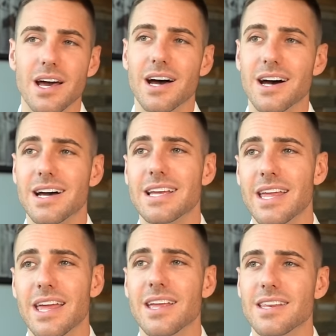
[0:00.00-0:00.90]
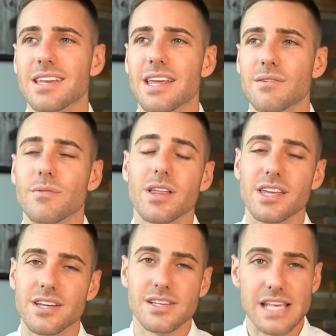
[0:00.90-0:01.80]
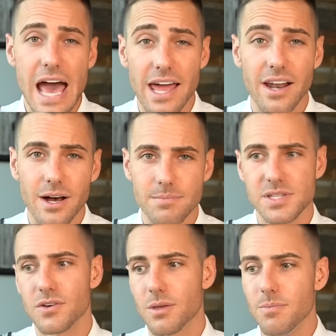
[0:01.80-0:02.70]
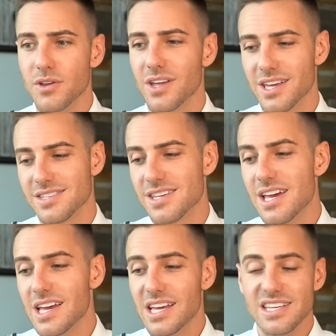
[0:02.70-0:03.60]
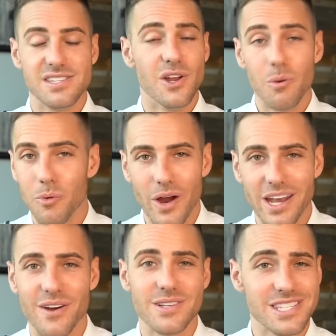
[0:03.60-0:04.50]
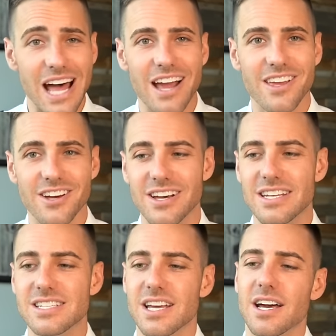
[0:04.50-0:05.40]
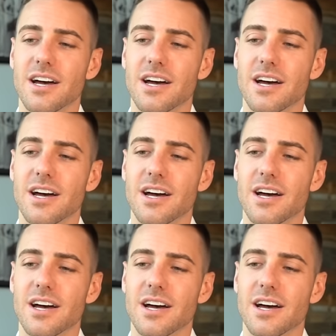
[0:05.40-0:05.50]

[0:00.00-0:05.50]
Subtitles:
It really does add up. So commuting is no bueno. It's not good.